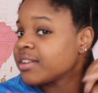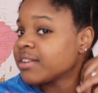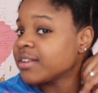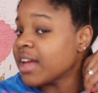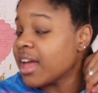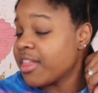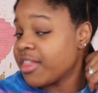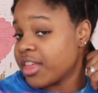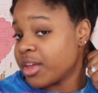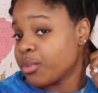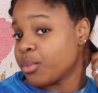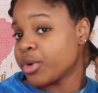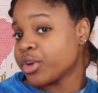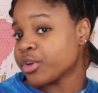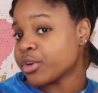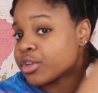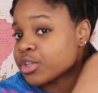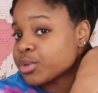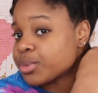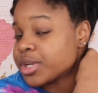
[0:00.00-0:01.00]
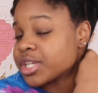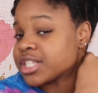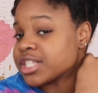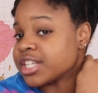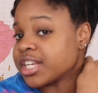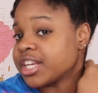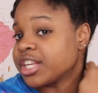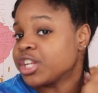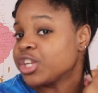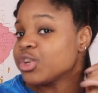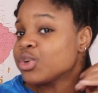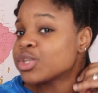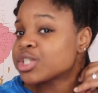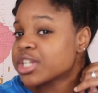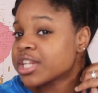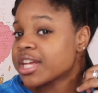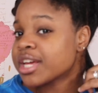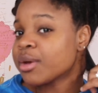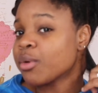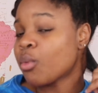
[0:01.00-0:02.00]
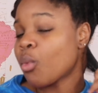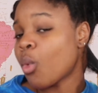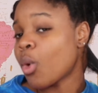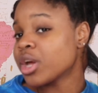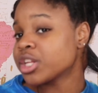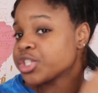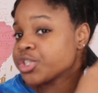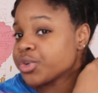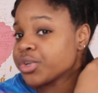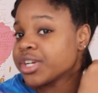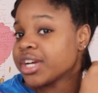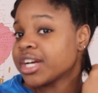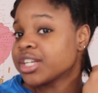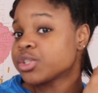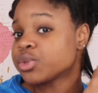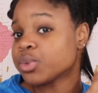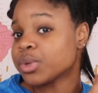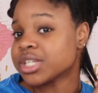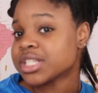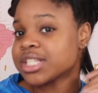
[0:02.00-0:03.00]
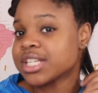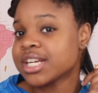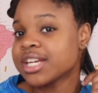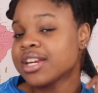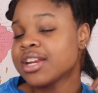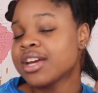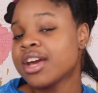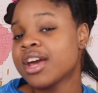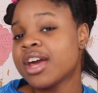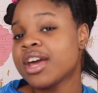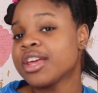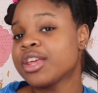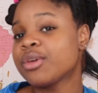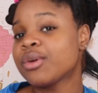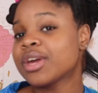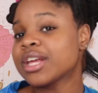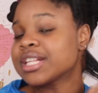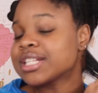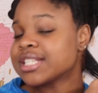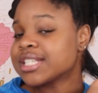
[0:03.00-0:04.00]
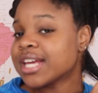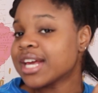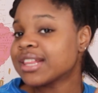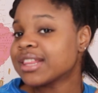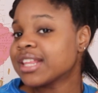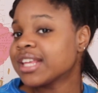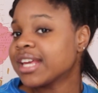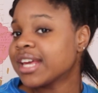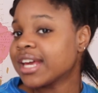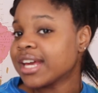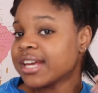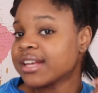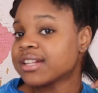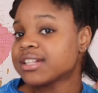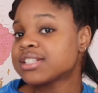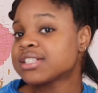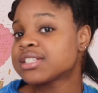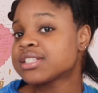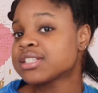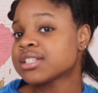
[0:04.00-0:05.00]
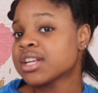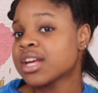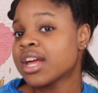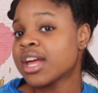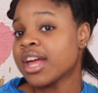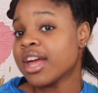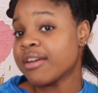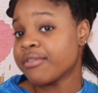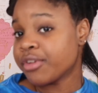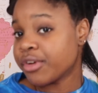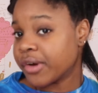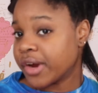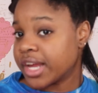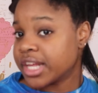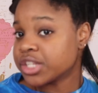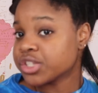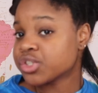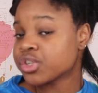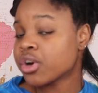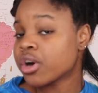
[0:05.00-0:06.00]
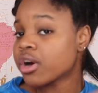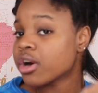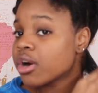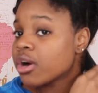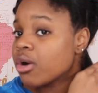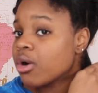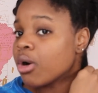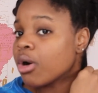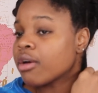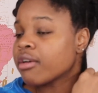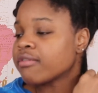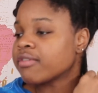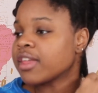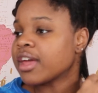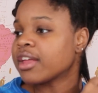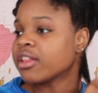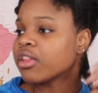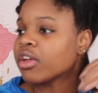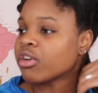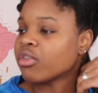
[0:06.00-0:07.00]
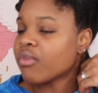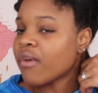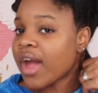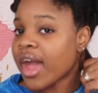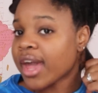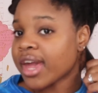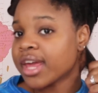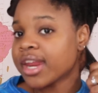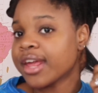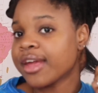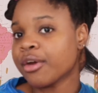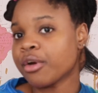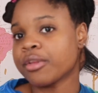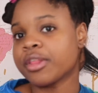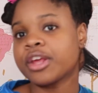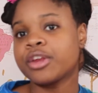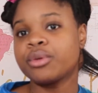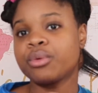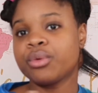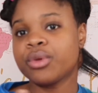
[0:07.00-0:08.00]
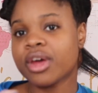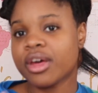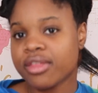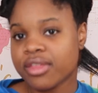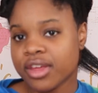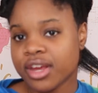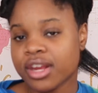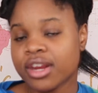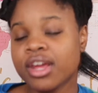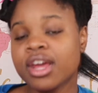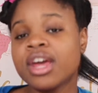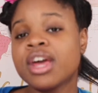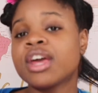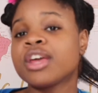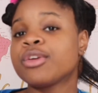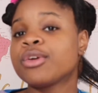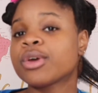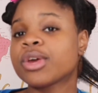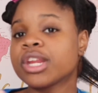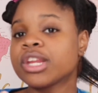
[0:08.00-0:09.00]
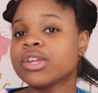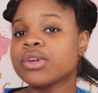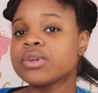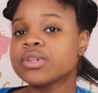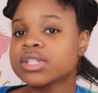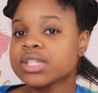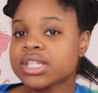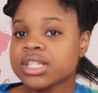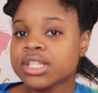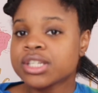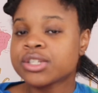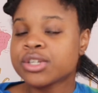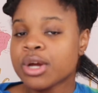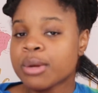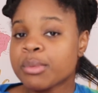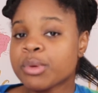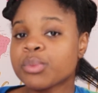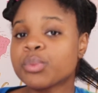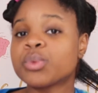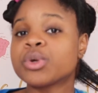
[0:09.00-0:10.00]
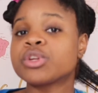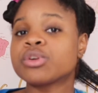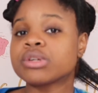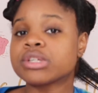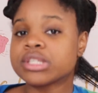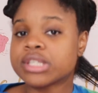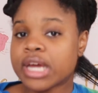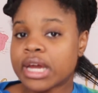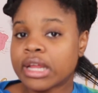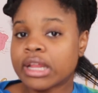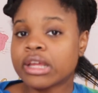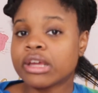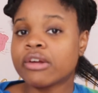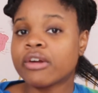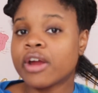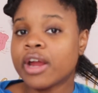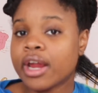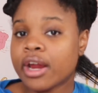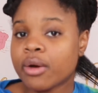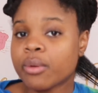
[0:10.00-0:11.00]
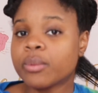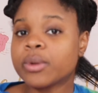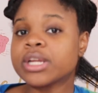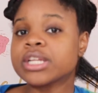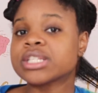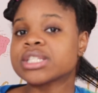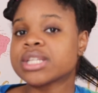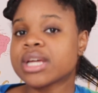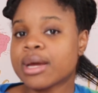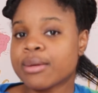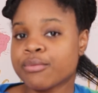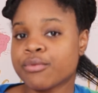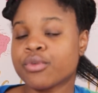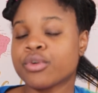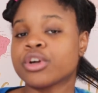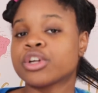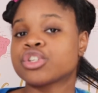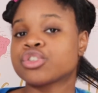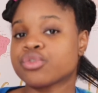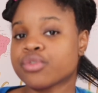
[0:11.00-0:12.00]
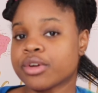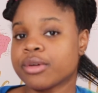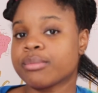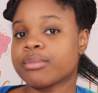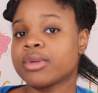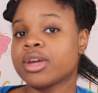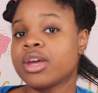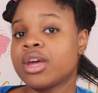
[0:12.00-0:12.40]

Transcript: and then when you're twisting, usually once you're done twisting, you can see at the ends if your ends curl or if they look raggedy or they do nothing. You can usually determine when you're styling your hair when it's time for a trim.